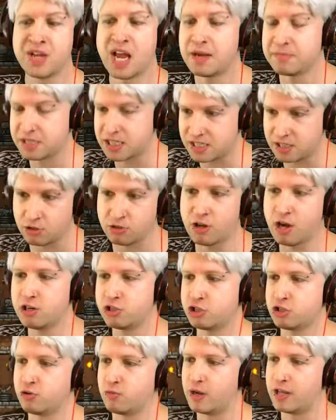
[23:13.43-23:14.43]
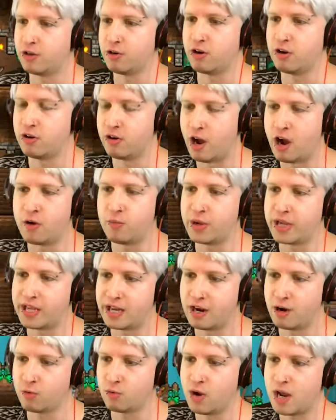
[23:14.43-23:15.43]
I'm still not sure whether or not we
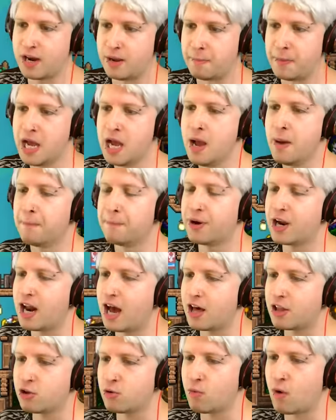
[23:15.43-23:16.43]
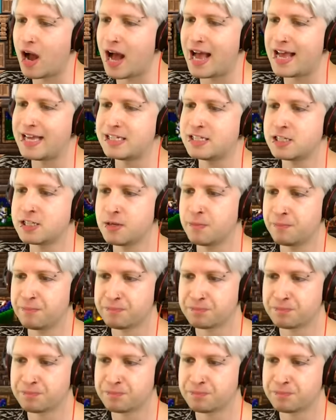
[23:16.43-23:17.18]
can outrun him. But otherwise,